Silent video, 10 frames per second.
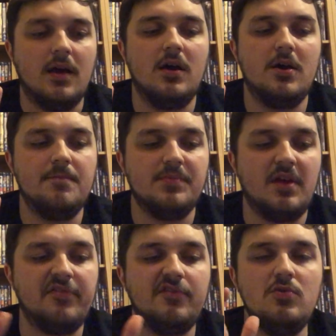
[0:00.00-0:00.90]

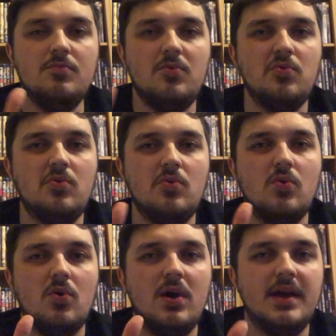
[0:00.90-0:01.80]
a few
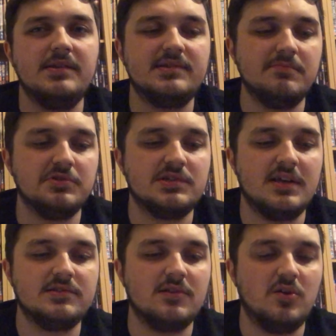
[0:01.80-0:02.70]
more editing
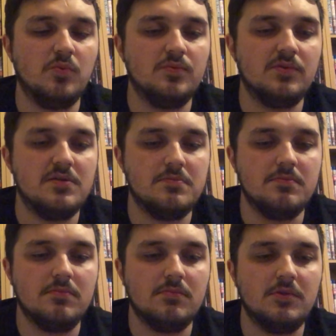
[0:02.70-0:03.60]
mistakes than
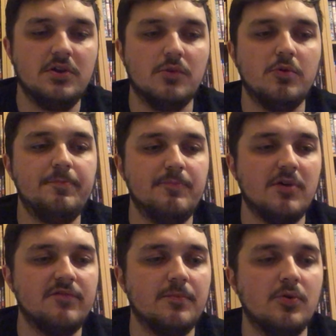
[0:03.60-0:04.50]
you know, would be
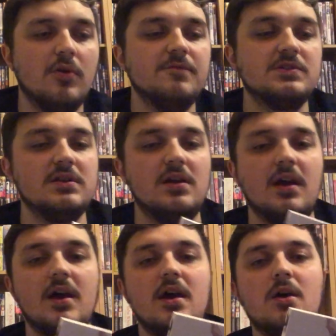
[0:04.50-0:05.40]
preferable. Obviously,
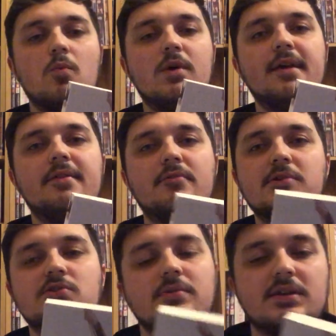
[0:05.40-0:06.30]
with
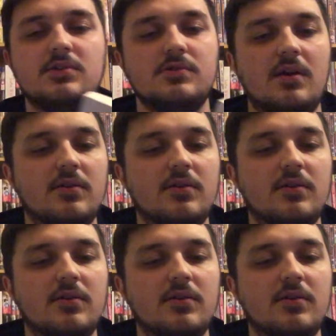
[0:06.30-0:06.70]
original English light